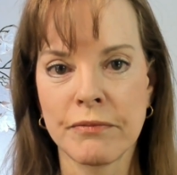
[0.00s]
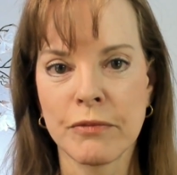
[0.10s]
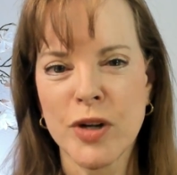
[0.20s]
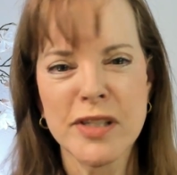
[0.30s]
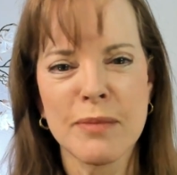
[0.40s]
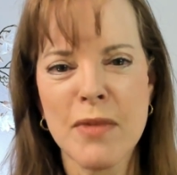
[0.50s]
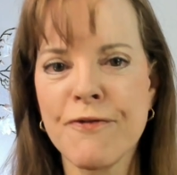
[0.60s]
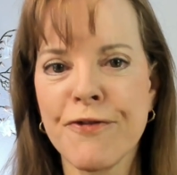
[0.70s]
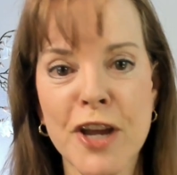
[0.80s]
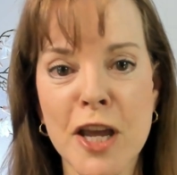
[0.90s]
What does it
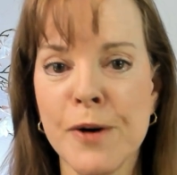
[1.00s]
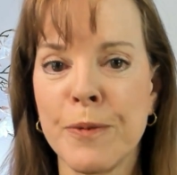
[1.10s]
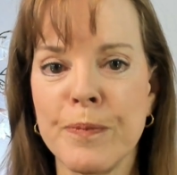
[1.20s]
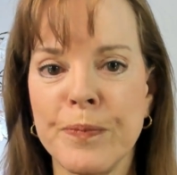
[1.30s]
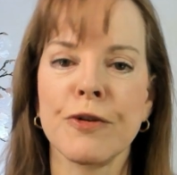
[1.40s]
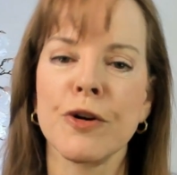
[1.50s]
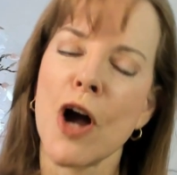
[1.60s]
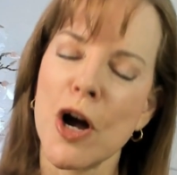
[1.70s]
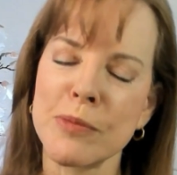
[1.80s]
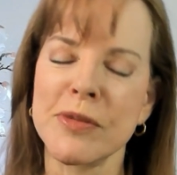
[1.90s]
mean for you? For
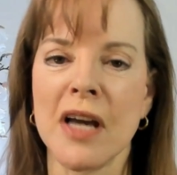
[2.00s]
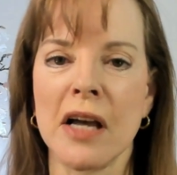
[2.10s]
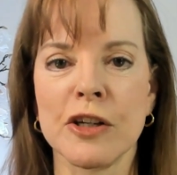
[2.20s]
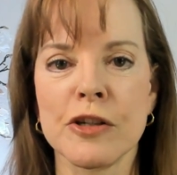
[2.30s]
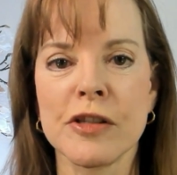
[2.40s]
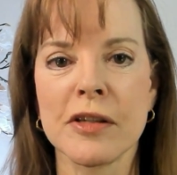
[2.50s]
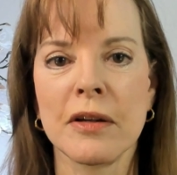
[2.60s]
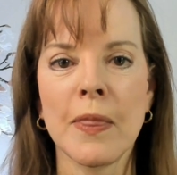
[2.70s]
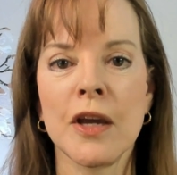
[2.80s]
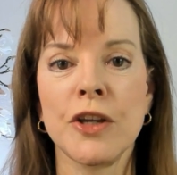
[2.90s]
home sellers,
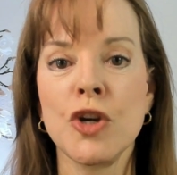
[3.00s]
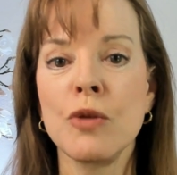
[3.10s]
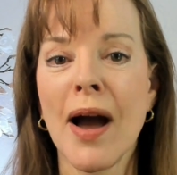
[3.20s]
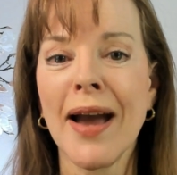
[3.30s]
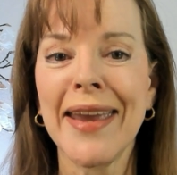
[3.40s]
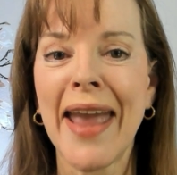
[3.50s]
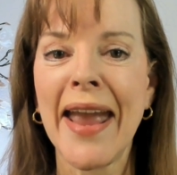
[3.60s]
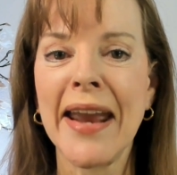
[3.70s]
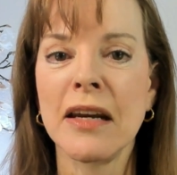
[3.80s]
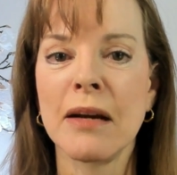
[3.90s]
you might
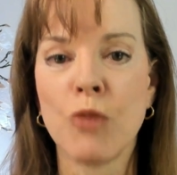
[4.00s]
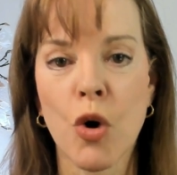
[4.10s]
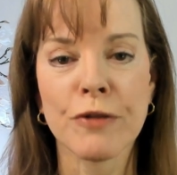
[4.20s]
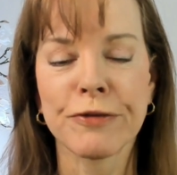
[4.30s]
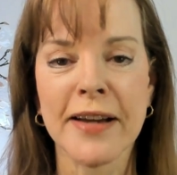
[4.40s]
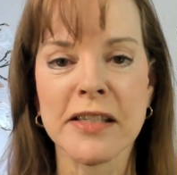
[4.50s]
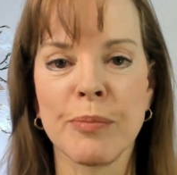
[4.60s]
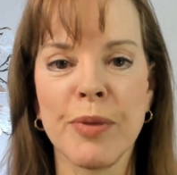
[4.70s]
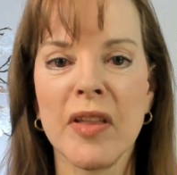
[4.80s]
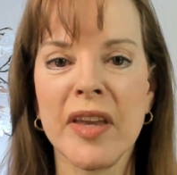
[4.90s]
gain more
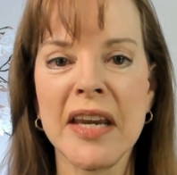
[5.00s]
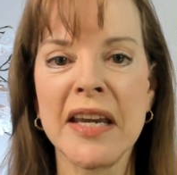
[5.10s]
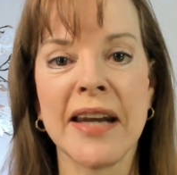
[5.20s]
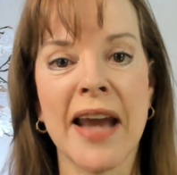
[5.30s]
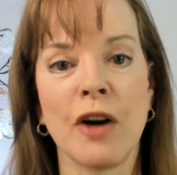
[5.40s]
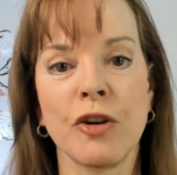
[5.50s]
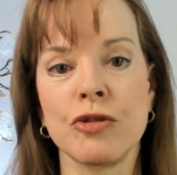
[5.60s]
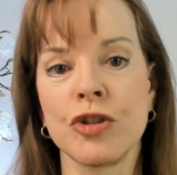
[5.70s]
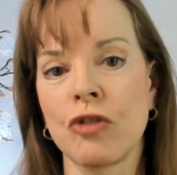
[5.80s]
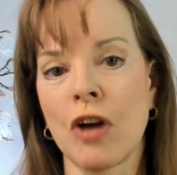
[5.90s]
flexibility in how
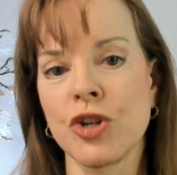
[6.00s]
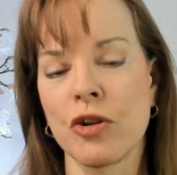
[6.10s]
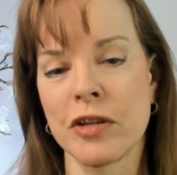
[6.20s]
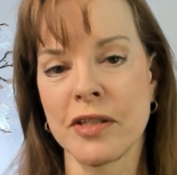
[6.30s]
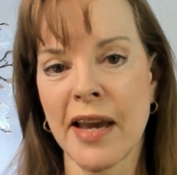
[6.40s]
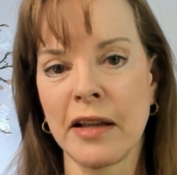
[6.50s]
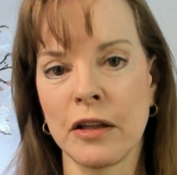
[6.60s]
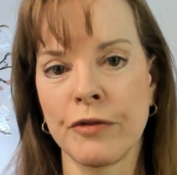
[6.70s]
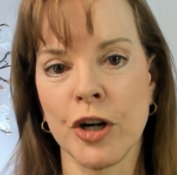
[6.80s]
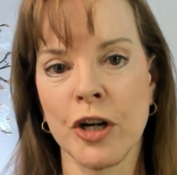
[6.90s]
you structure the
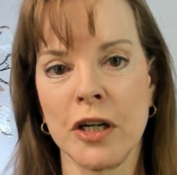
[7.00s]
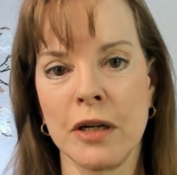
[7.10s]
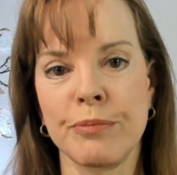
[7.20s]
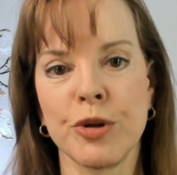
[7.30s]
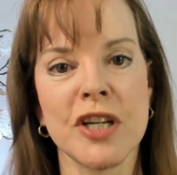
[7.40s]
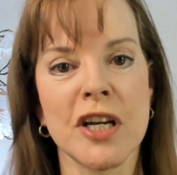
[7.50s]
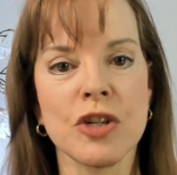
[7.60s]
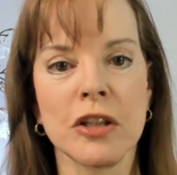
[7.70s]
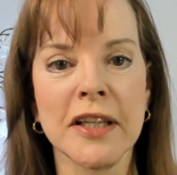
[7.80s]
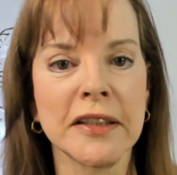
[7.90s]
sale of your home,
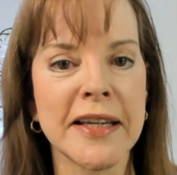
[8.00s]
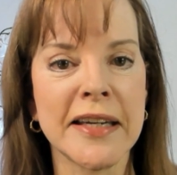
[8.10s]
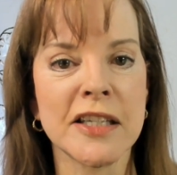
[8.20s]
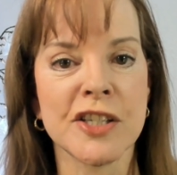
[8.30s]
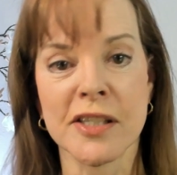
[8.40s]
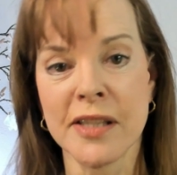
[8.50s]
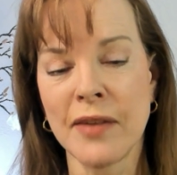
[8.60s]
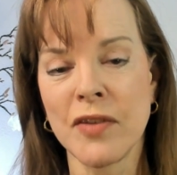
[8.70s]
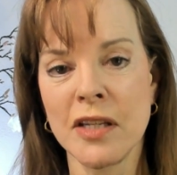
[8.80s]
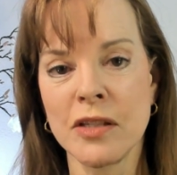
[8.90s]
potentially leading to
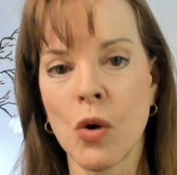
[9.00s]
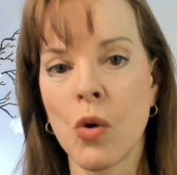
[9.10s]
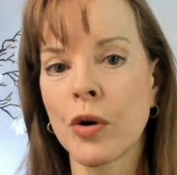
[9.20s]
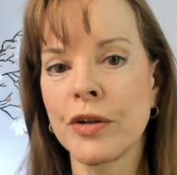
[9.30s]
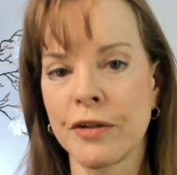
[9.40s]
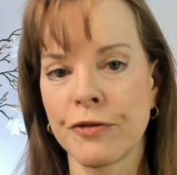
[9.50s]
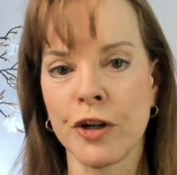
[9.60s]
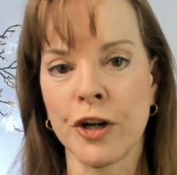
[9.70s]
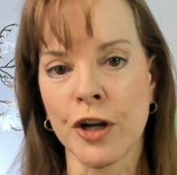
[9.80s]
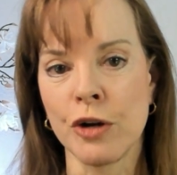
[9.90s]
savings or
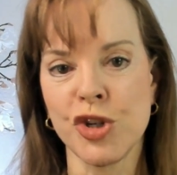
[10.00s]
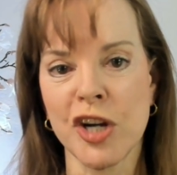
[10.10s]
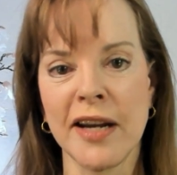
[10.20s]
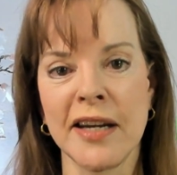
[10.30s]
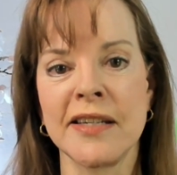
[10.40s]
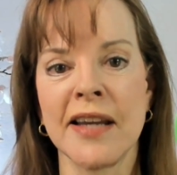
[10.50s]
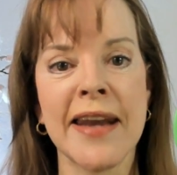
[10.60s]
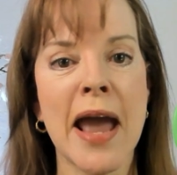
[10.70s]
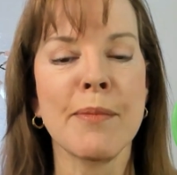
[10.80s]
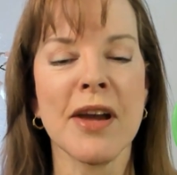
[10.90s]
different negotiating
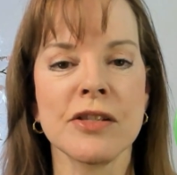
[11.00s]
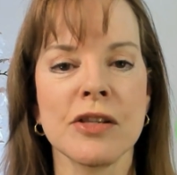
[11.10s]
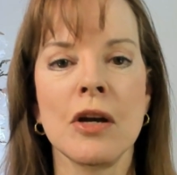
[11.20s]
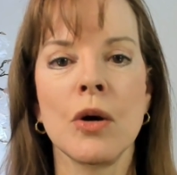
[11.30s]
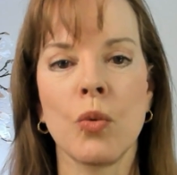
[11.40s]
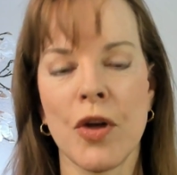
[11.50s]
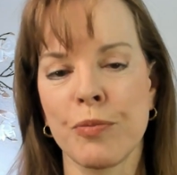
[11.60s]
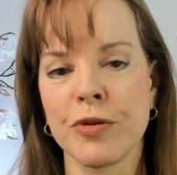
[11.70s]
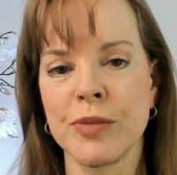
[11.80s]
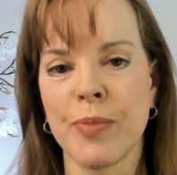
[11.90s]
dynamics
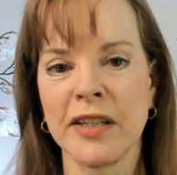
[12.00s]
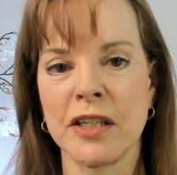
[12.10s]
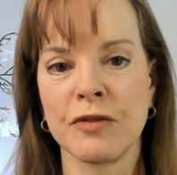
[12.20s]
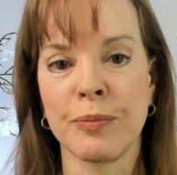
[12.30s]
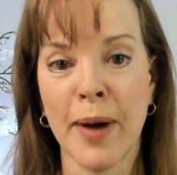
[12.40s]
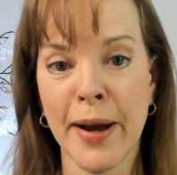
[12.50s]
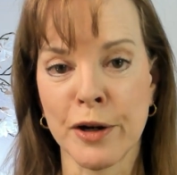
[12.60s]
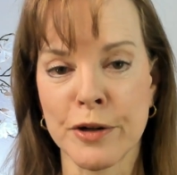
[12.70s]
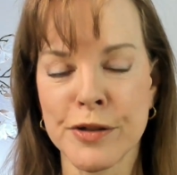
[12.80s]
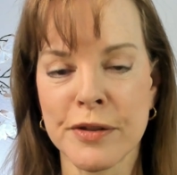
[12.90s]
with prospective
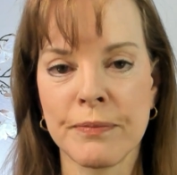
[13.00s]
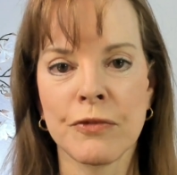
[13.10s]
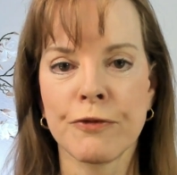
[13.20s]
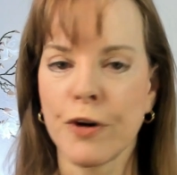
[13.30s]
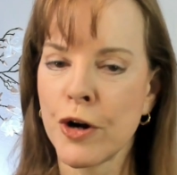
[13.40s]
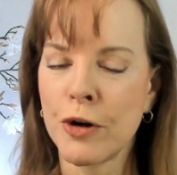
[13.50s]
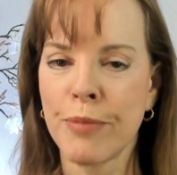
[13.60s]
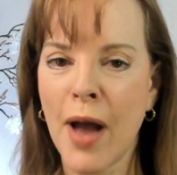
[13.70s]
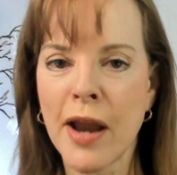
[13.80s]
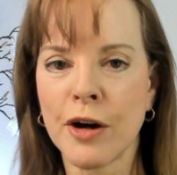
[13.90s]
buyers. For
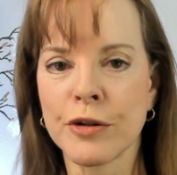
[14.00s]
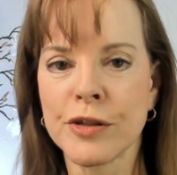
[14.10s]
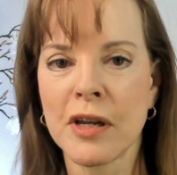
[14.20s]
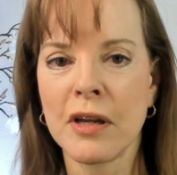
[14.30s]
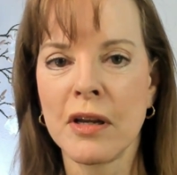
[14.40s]
home buyers,